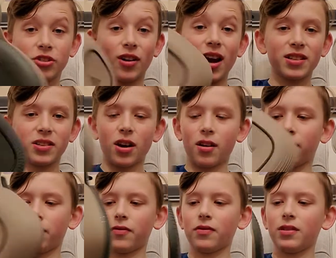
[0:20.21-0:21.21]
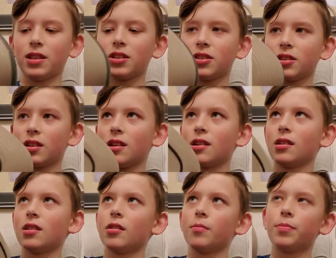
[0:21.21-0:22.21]
dries off. This
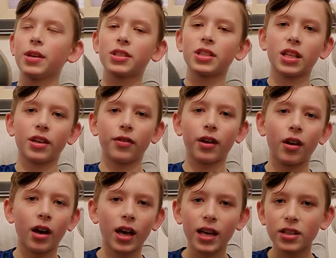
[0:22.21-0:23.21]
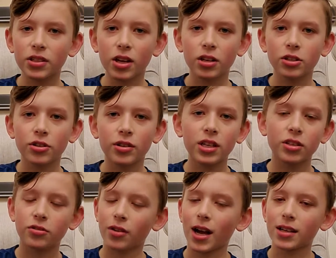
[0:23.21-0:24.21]
basically hangs on a tree,
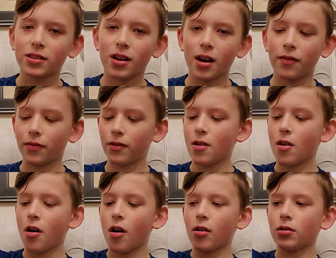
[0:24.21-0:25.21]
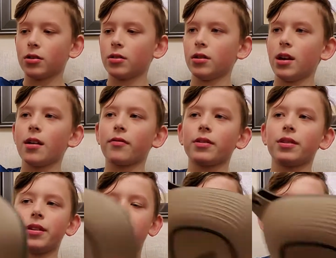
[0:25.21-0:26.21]
dries off, all good.
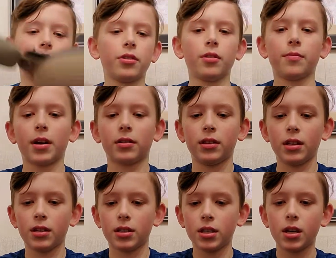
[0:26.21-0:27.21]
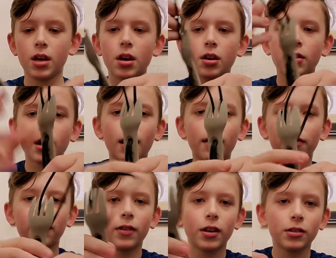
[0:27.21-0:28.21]
Everything's good about this. You have
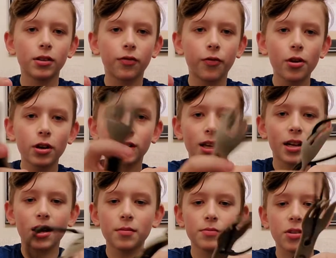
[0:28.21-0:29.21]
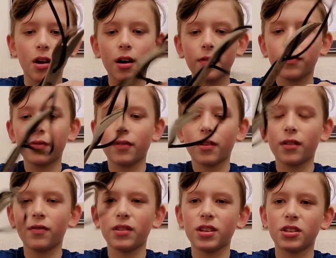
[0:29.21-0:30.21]
the fork that comes off
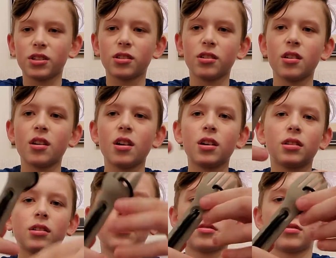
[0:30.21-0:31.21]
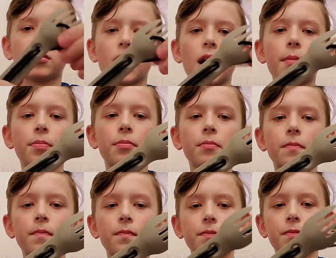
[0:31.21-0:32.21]
of this little strap
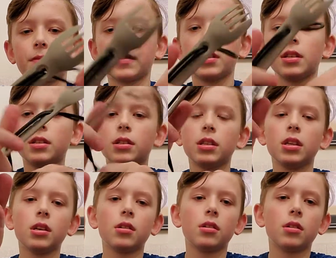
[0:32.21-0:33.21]
easily.